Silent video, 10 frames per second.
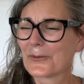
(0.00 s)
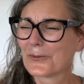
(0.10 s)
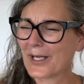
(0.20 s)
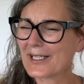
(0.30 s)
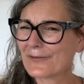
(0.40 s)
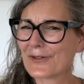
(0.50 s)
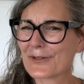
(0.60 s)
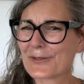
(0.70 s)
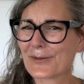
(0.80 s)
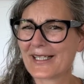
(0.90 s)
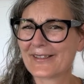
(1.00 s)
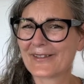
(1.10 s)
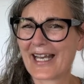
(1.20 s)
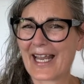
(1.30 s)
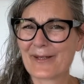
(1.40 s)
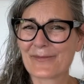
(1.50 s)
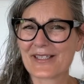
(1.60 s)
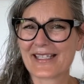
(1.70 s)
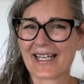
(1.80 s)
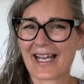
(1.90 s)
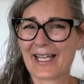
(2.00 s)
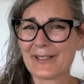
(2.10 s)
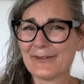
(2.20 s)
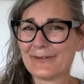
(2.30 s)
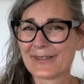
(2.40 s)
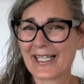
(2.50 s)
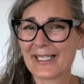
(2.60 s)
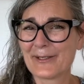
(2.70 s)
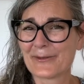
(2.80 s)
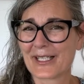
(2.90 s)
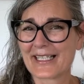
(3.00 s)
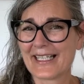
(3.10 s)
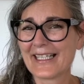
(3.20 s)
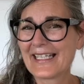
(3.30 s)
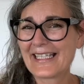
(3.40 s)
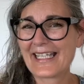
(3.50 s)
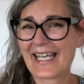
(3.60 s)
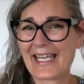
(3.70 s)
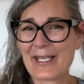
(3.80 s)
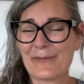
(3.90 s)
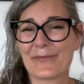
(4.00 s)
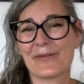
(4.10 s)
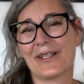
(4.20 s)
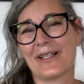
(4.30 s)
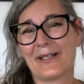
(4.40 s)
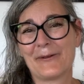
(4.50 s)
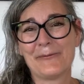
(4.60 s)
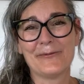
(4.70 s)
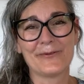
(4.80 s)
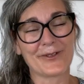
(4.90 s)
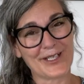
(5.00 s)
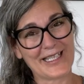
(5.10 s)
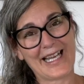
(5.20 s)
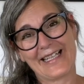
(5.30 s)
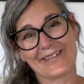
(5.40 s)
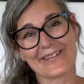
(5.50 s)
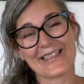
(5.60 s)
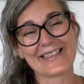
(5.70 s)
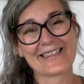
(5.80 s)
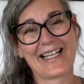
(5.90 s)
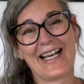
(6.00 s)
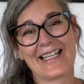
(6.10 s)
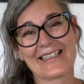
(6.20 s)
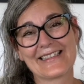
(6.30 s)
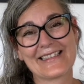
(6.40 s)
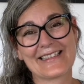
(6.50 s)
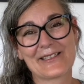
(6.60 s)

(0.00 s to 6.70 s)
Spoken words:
wonderful sweater names that I really want to keep for later designs.